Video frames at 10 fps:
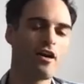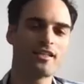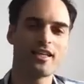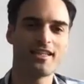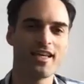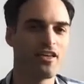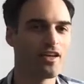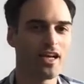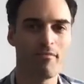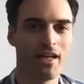It's going to take you
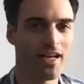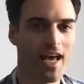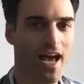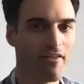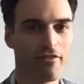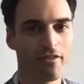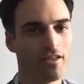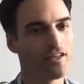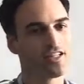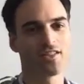like a minute and a half.
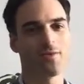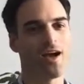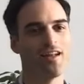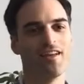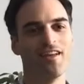You're going to sweat.